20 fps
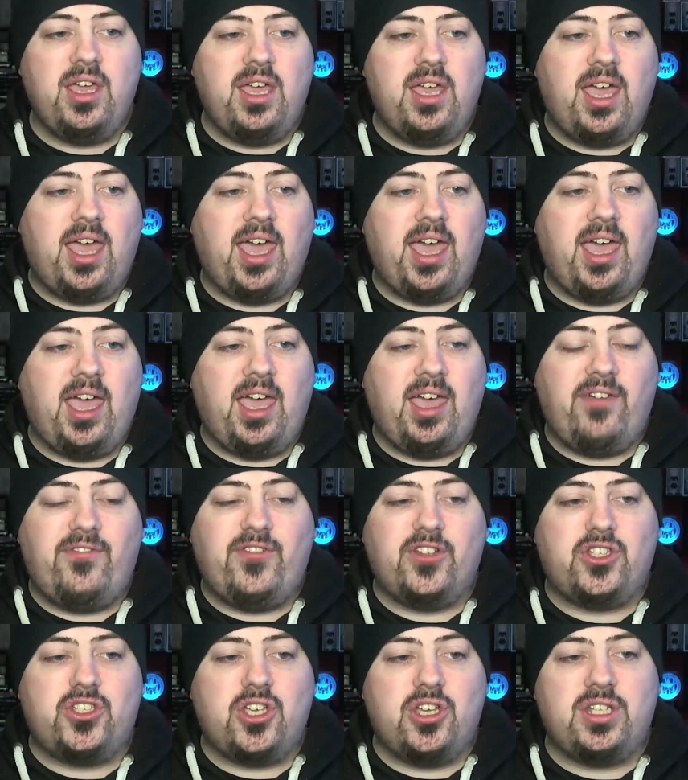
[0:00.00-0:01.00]
If
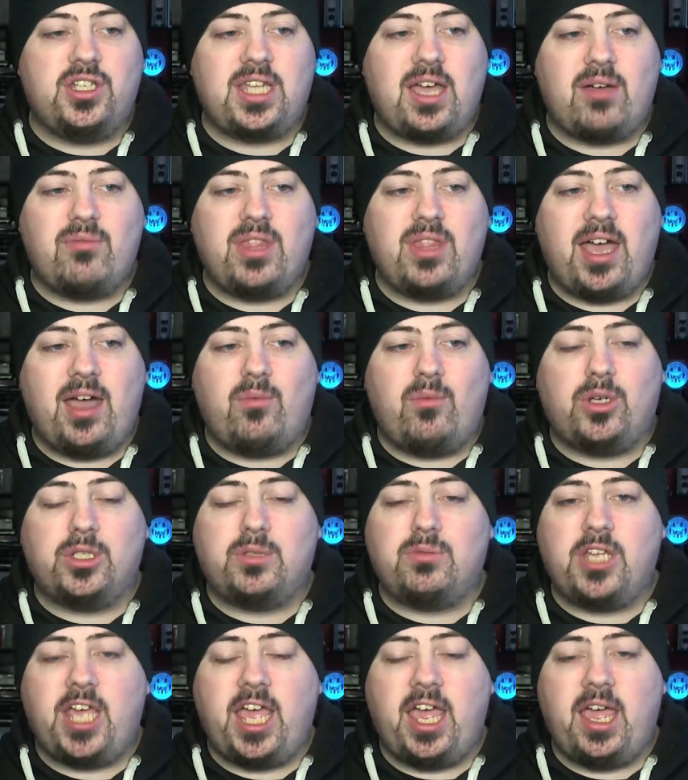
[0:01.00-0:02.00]
it turned out that it
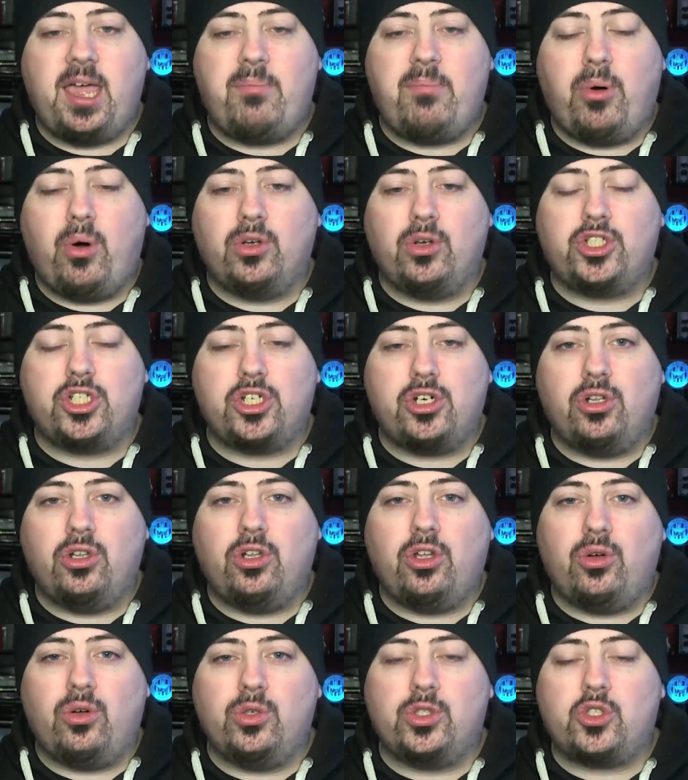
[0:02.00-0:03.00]
was Portugal
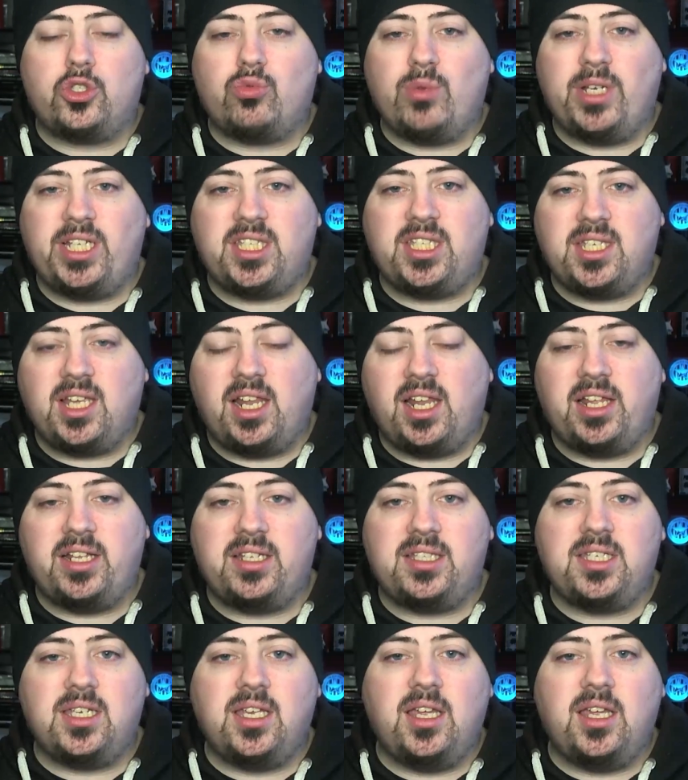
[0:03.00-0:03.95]
or Switzerland,